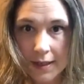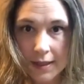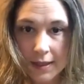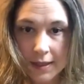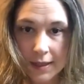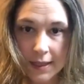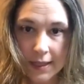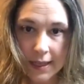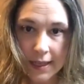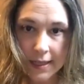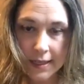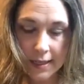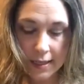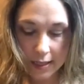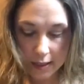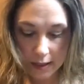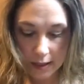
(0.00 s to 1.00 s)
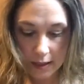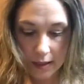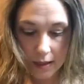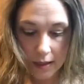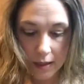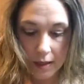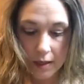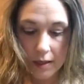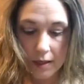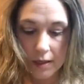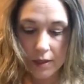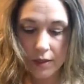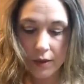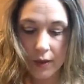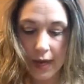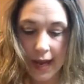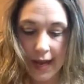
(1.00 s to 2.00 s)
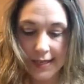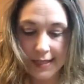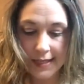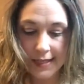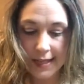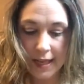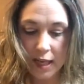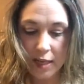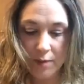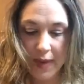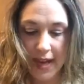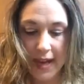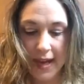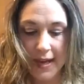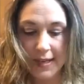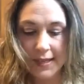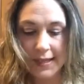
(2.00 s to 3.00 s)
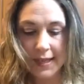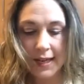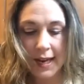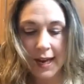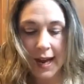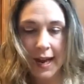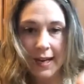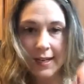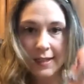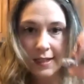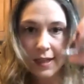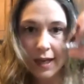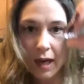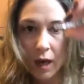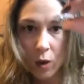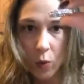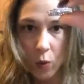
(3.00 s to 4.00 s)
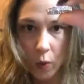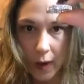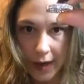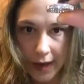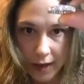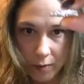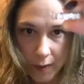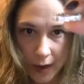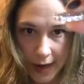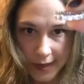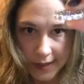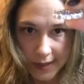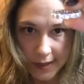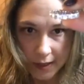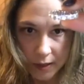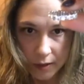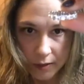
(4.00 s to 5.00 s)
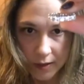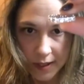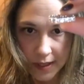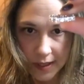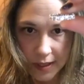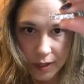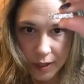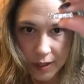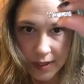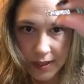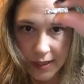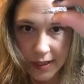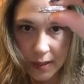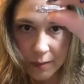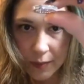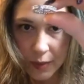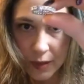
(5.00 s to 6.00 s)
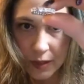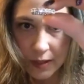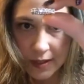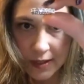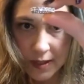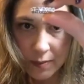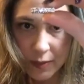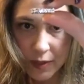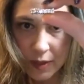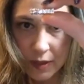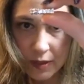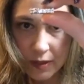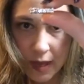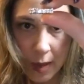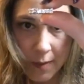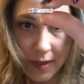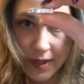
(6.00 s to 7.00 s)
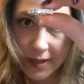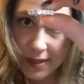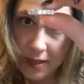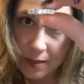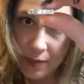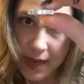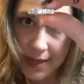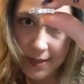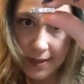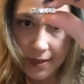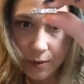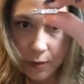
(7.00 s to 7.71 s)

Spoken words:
Look at this. So it has a skinny band and it has the white rhinestones. It's just a simple, I mean, this could pass as a